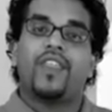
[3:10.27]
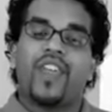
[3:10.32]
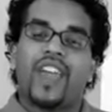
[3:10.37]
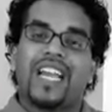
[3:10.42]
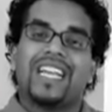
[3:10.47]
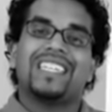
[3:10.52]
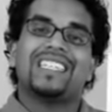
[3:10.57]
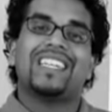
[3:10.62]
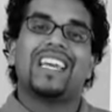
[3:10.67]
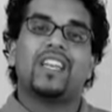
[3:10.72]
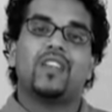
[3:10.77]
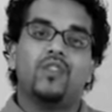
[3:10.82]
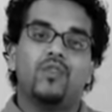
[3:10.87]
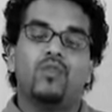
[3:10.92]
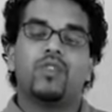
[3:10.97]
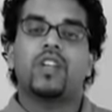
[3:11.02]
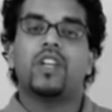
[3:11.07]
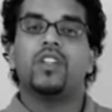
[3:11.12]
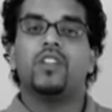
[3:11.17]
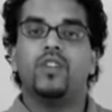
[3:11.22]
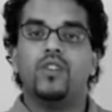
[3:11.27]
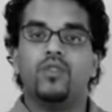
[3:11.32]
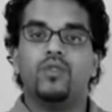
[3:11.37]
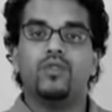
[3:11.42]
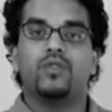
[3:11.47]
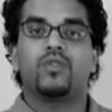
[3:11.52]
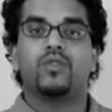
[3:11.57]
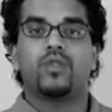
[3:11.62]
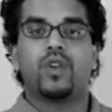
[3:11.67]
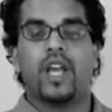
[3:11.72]
Things that you can
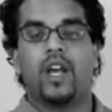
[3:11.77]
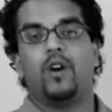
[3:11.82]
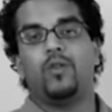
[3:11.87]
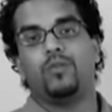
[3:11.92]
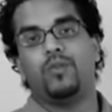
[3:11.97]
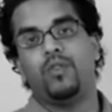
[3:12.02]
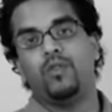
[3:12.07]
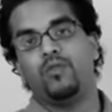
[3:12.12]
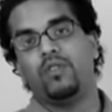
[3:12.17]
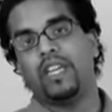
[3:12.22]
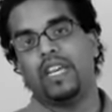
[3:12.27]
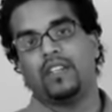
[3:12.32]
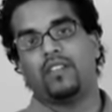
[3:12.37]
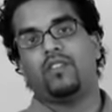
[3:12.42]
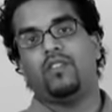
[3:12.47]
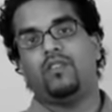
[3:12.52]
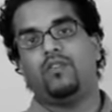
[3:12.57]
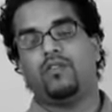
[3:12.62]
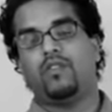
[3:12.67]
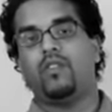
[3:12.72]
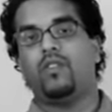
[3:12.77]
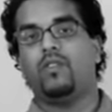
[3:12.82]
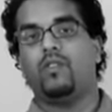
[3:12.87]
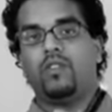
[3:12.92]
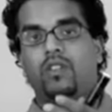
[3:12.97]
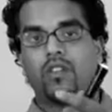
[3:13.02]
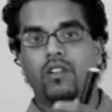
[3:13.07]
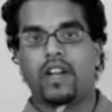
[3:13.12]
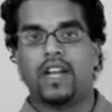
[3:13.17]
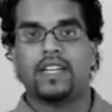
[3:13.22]
use to help you get to your
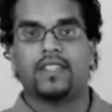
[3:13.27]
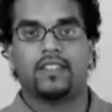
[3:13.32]
goal are